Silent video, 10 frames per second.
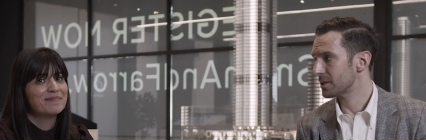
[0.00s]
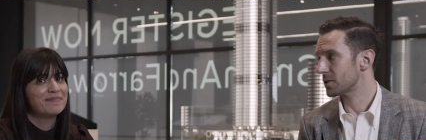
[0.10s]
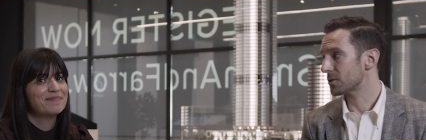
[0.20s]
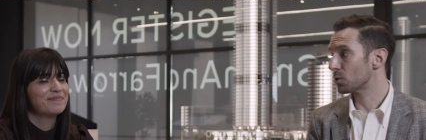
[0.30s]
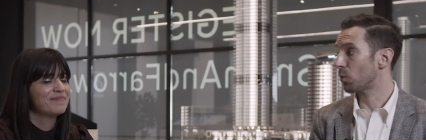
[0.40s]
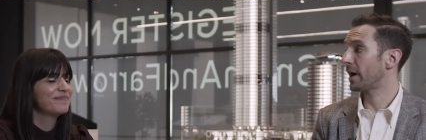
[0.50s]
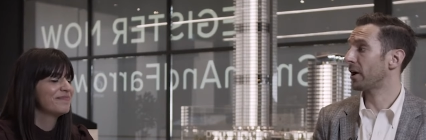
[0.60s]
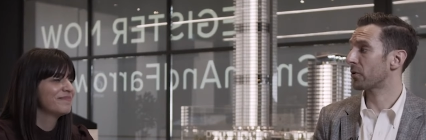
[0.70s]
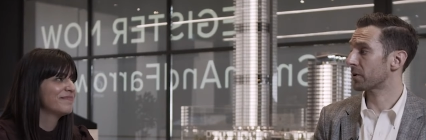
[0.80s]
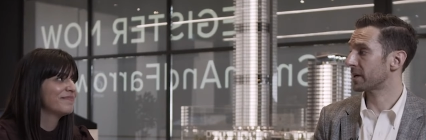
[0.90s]
Speaker 1: It's also why
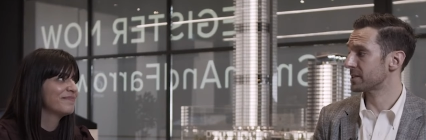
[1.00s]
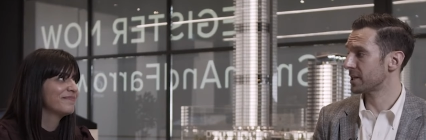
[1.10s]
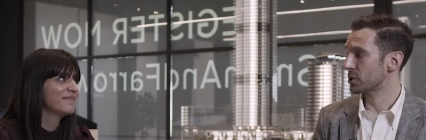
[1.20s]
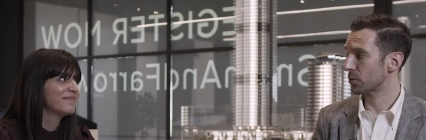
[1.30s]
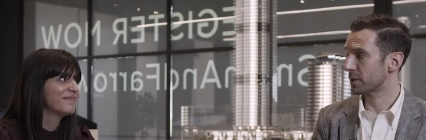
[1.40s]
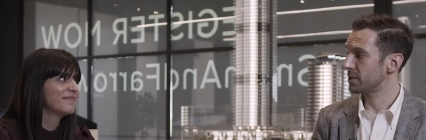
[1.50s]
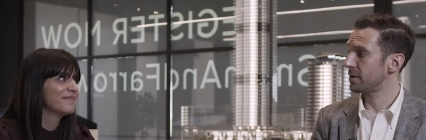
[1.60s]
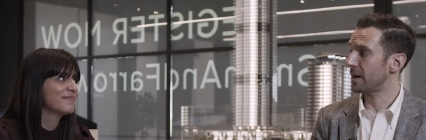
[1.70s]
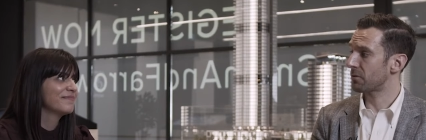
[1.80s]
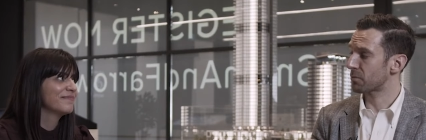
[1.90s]
our organization will continue to
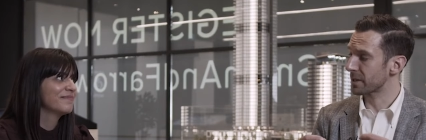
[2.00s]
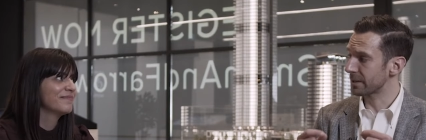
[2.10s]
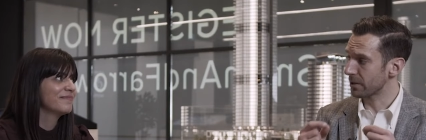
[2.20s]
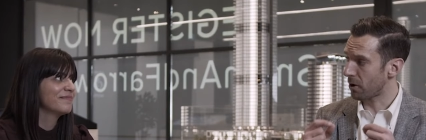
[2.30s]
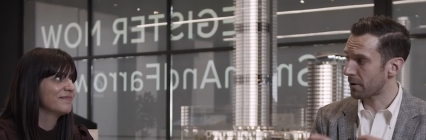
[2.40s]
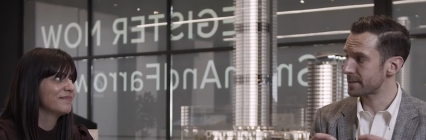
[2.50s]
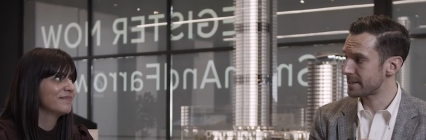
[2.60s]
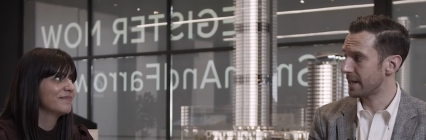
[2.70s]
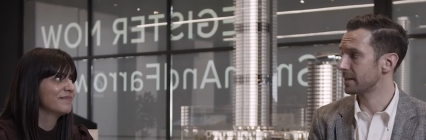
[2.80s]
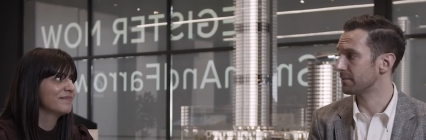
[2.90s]
have a really
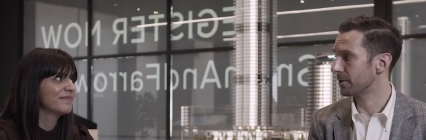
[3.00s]
long-standing